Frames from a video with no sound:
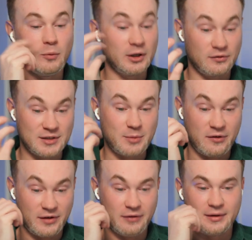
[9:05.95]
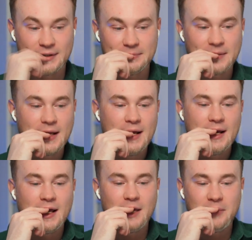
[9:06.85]
one of them, my favorite.
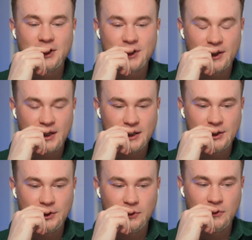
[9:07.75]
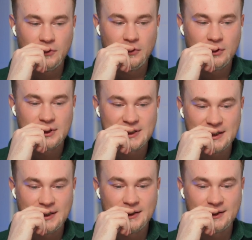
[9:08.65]
Imagine that you
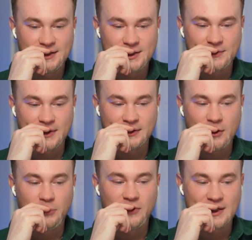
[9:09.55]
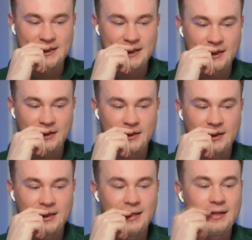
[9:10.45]
see this one. Obviously,
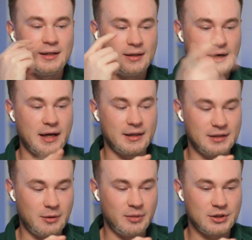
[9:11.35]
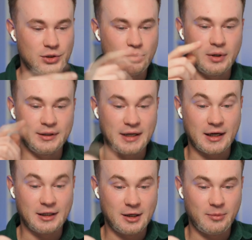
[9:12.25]
icon number 2 and
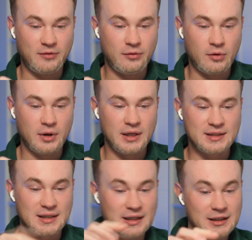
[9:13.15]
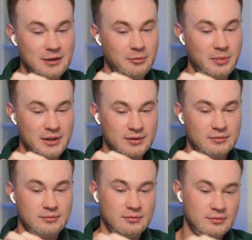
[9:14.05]
icon number 4, it's a little bit